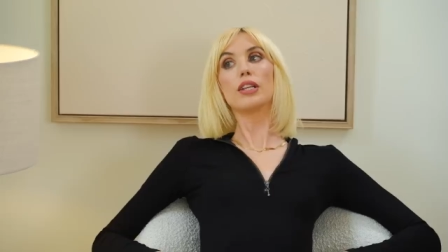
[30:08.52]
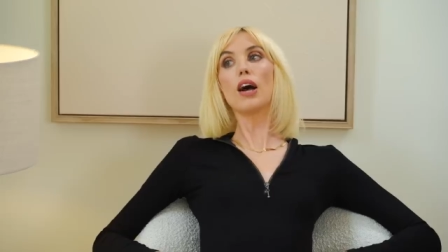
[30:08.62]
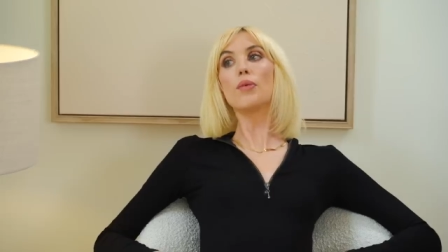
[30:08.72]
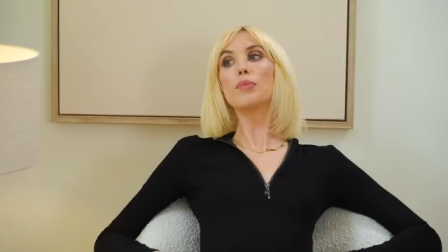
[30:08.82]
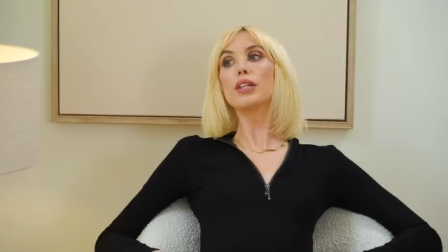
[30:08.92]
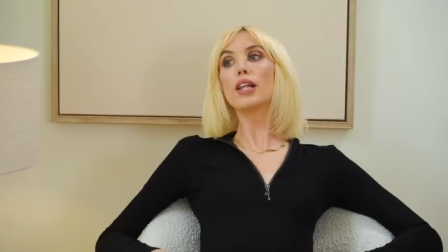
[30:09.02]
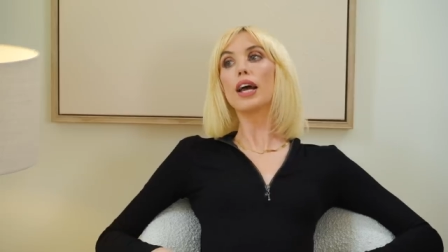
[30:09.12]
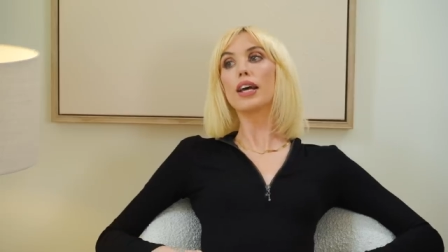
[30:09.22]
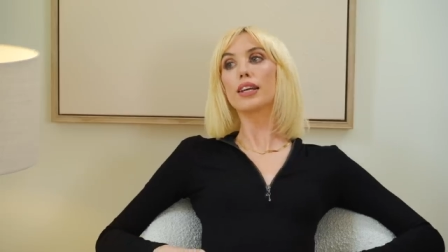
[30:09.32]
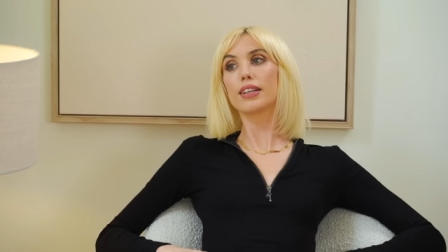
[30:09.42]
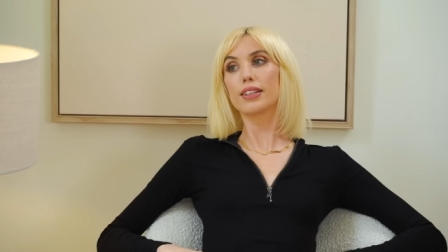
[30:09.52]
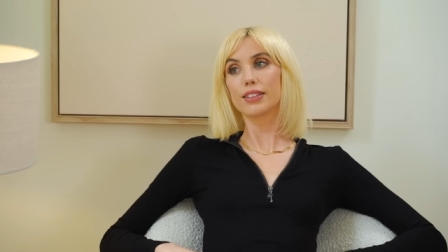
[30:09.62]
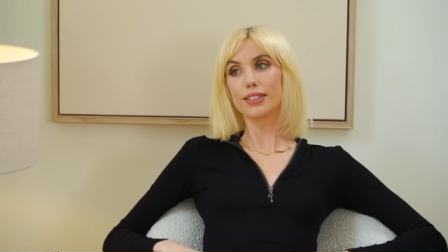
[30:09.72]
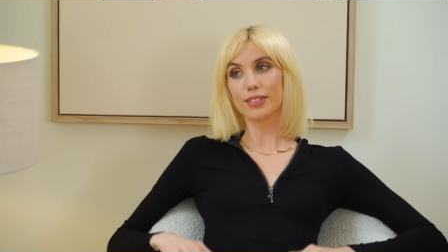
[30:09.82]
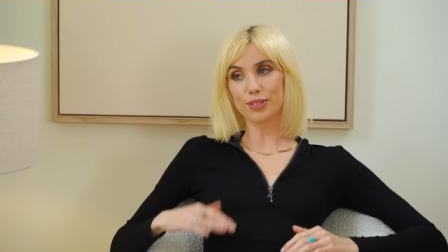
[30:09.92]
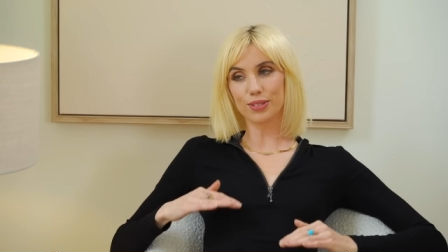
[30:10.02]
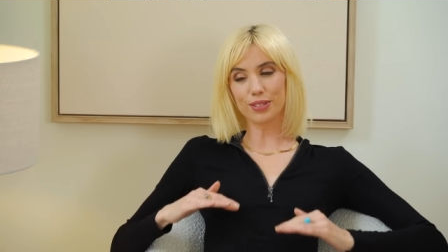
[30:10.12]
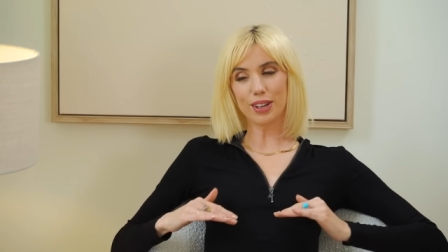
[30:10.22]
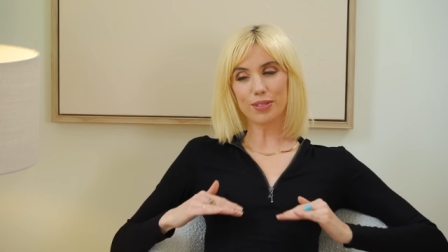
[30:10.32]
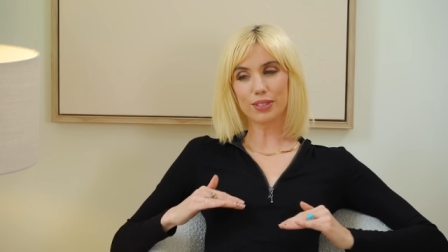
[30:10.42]
Tell me like
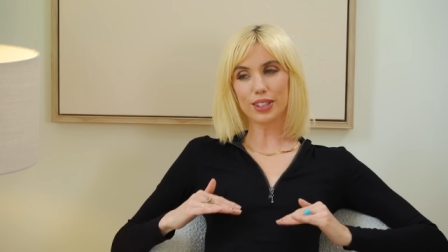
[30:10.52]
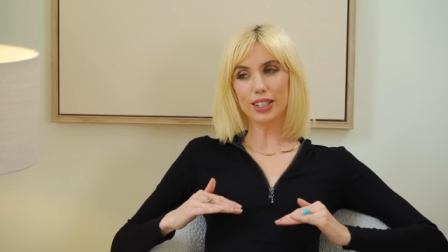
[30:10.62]
roughly.